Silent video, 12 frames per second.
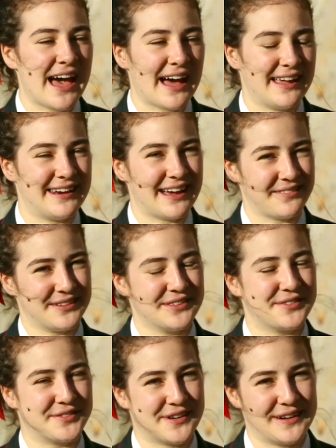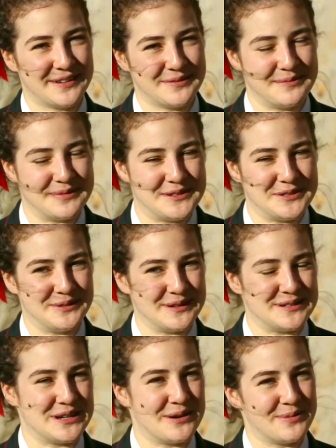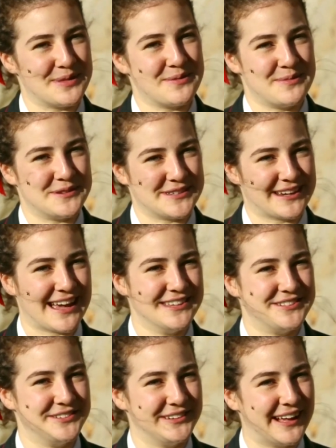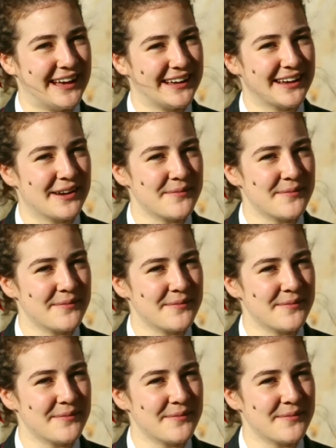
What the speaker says: and having the freedom to interpret the music as you like.